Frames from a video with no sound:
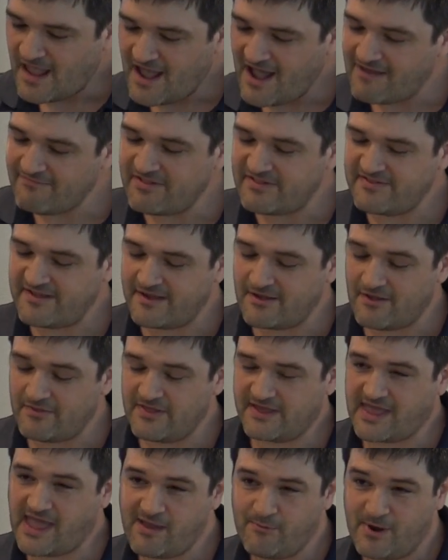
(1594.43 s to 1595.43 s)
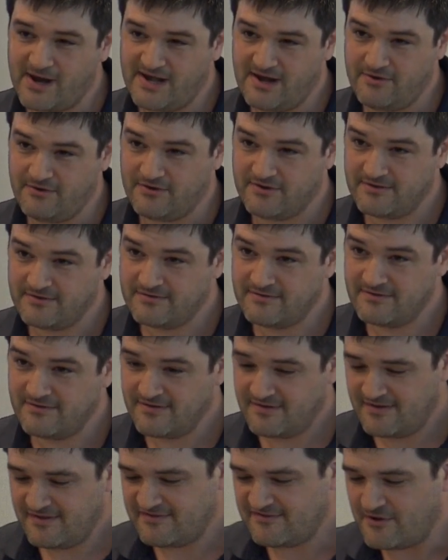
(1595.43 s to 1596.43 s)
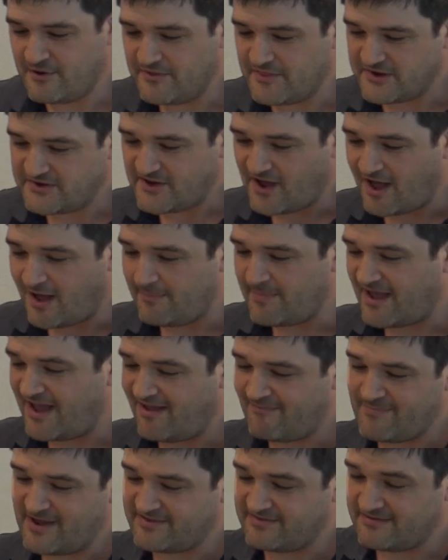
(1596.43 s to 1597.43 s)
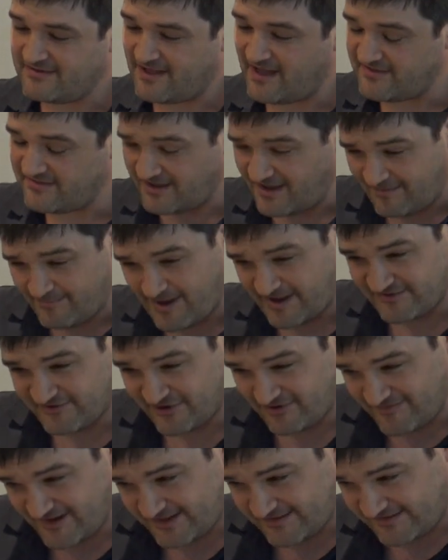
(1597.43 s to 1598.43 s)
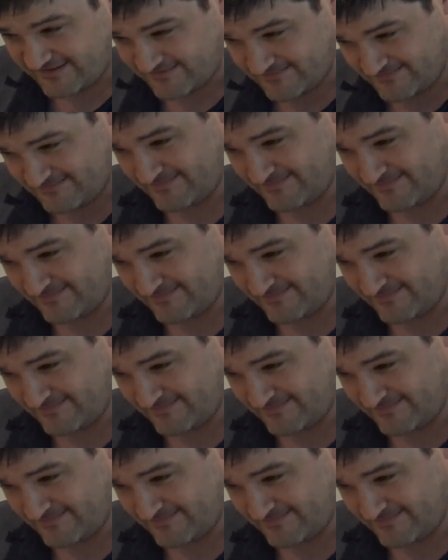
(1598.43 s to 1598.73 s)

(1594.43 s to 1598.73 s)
I have this thing called the gateway node. So at the top, I have my service,